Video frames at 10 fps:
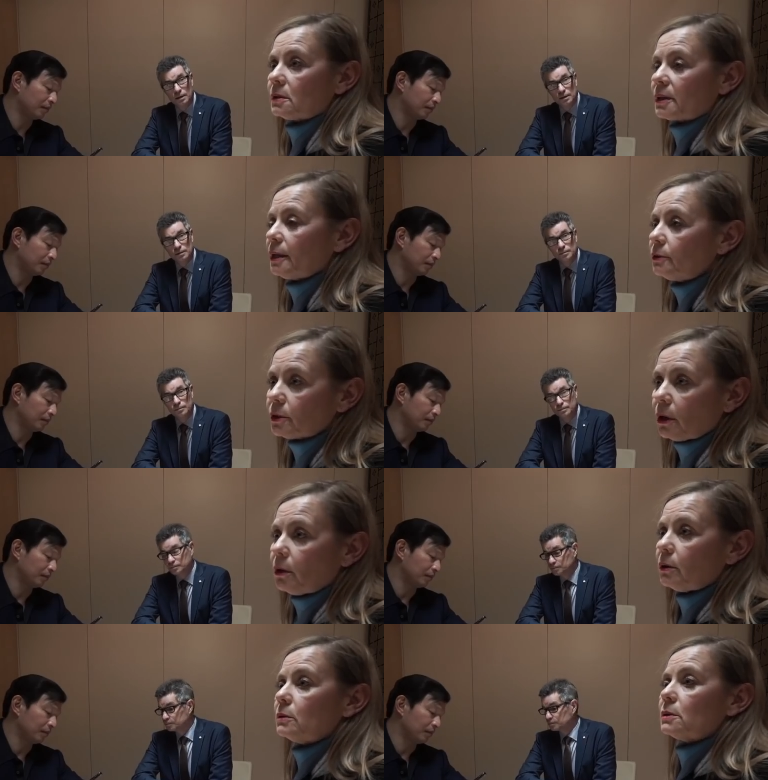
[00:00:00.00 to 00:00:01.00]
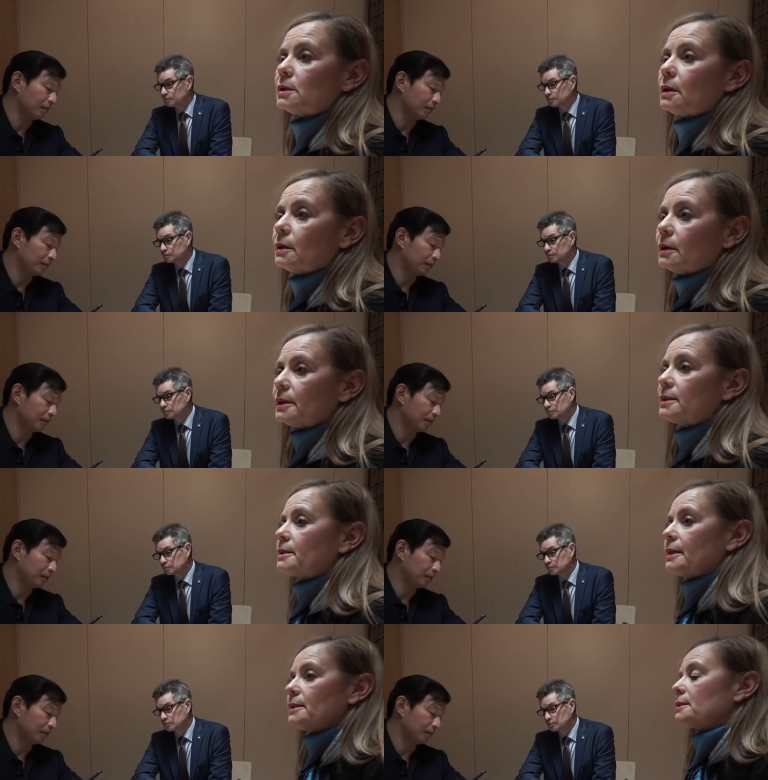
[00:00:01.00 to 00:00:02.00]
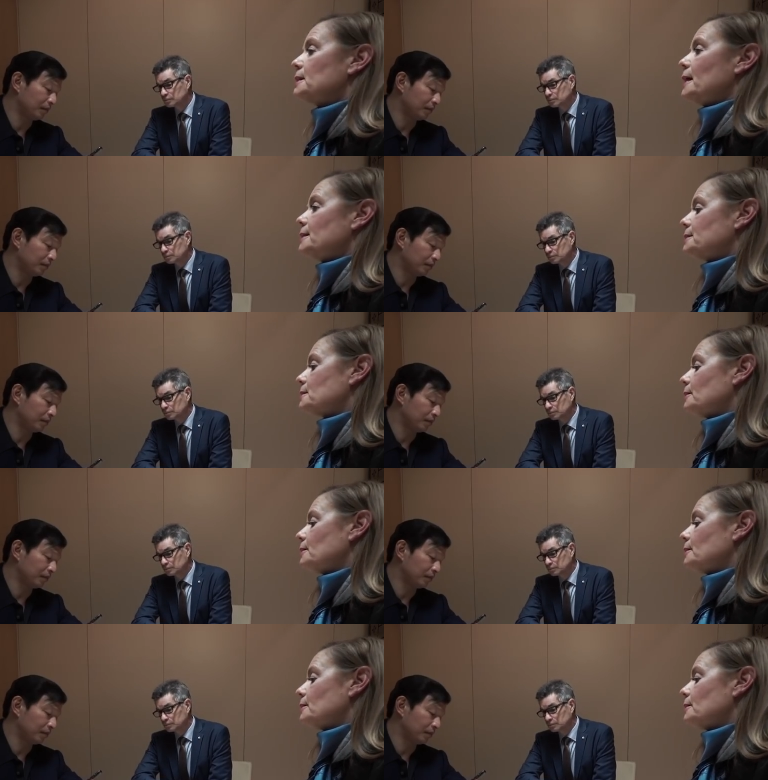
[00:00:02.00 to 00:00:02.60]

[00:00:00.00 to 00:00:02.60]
Speaker 1: skin tones uh, is, is less,